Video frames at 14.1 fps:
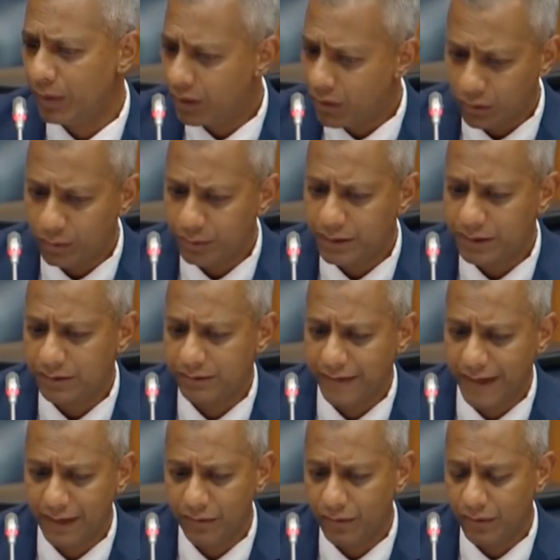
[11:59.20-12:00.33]
We got commercial
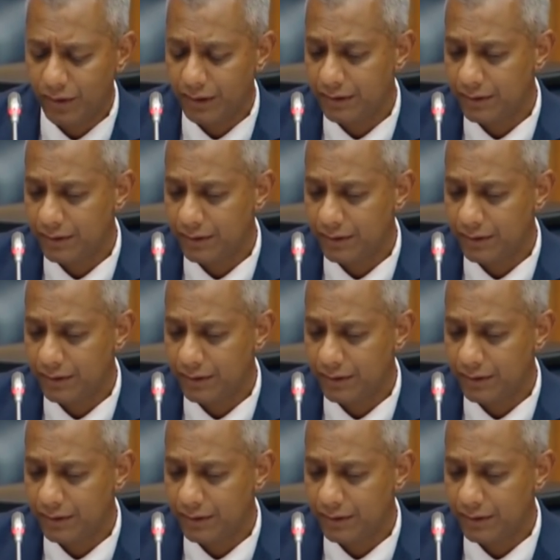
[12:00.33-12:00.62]
value for it.